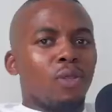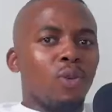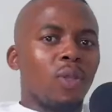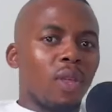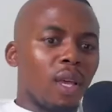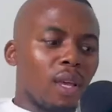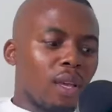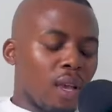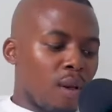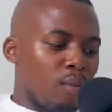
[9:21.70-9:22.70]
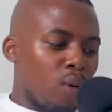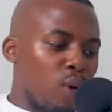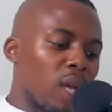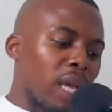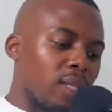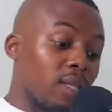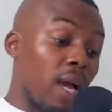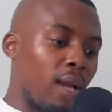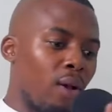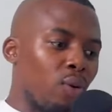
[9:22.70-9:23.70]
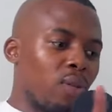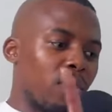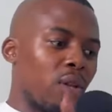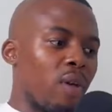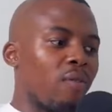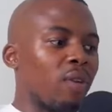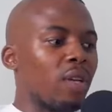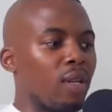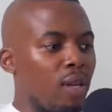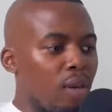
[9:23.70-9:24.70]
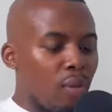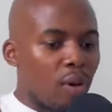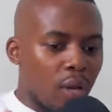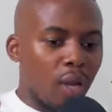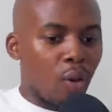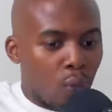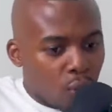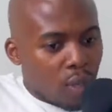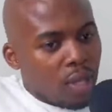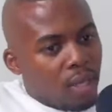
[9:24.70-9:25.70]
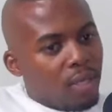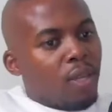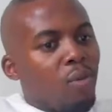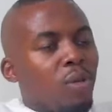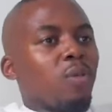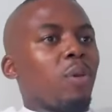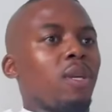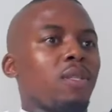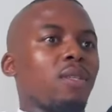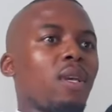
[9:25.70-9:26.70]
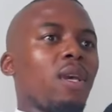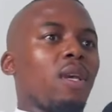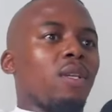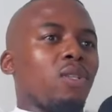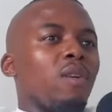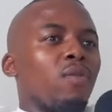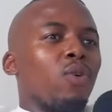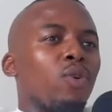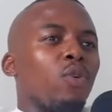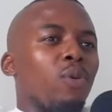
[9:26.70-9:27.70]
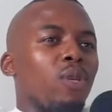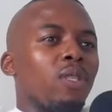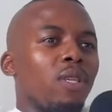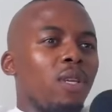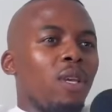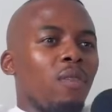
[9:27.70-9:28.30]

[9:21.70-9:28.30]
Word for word: Do you think, um, looking at Tyla, who's a South African in America, also in the entertainment space, mm. does she have a good community?